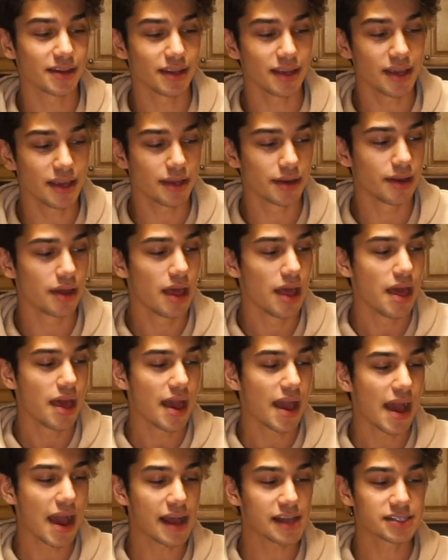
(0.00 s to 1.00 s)
in
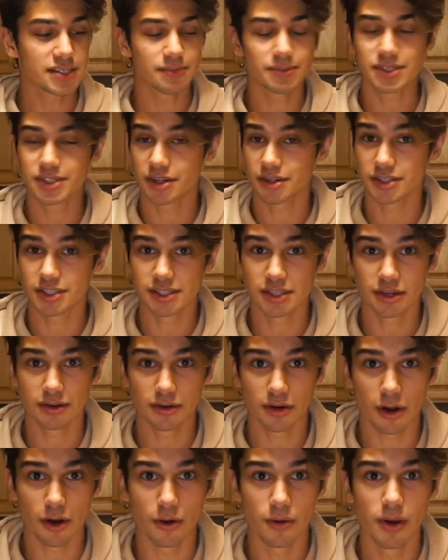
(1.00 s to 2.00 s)
as it starts to
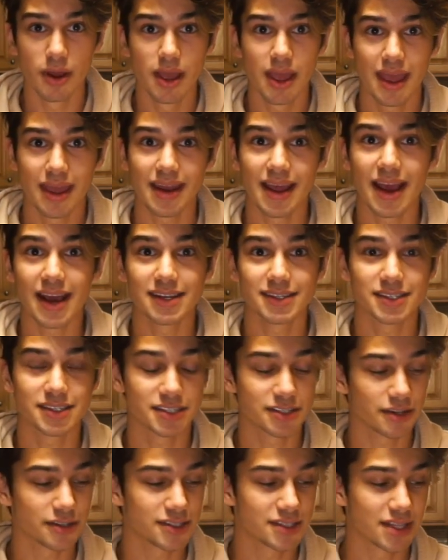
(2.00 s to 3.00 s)
grow and as it
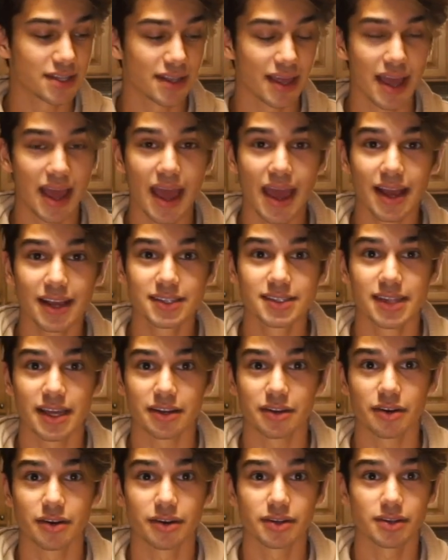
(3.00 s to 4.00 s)
starts to lay eggs
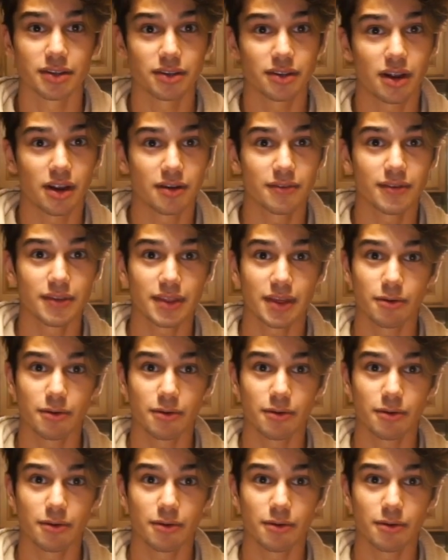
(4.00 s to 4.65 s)
that turn into larvae, that